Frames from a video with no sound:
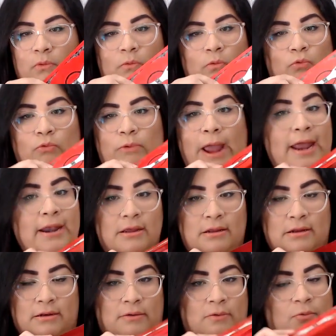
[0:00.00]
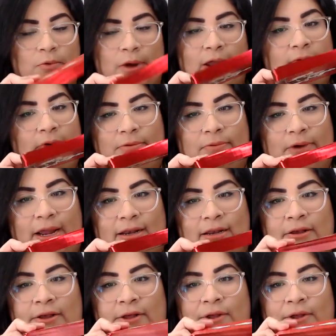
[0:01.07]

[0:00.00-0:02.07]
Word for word: red, red, red, red.